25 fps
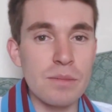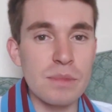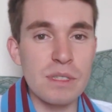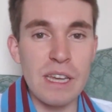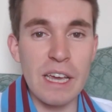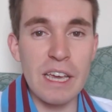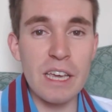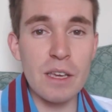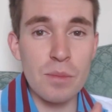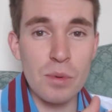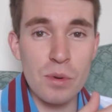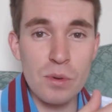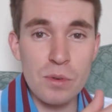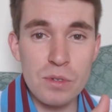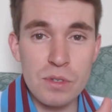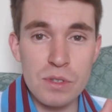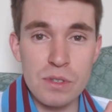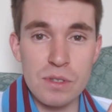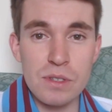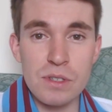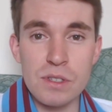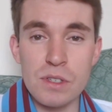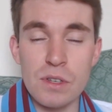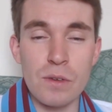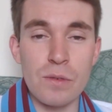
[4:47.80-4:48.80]

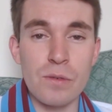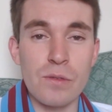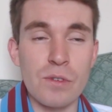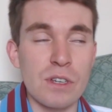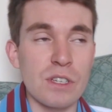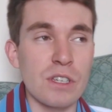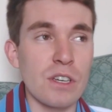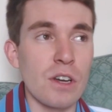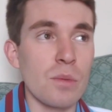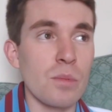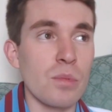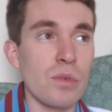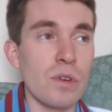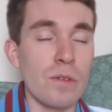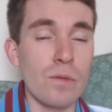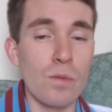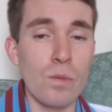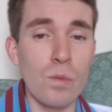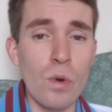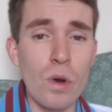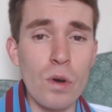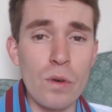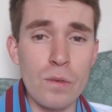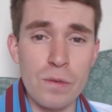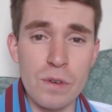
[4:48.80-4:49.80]
tables. So for example,
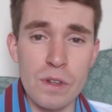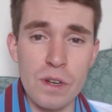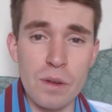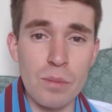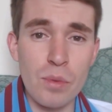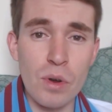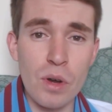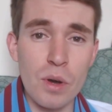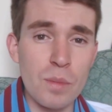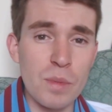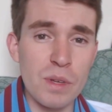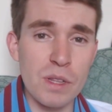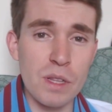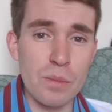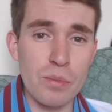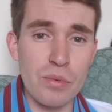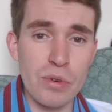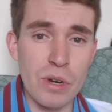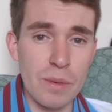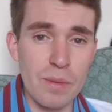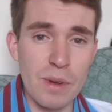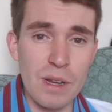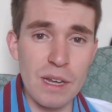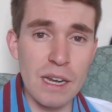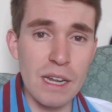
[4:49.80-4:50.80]
if Watford are bottom of the
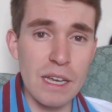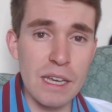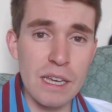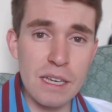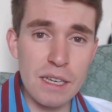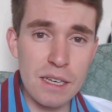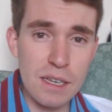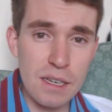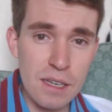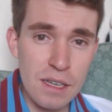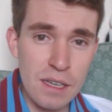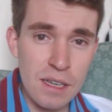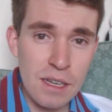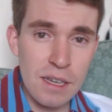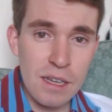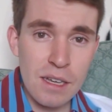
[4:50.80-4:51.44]
Premier League,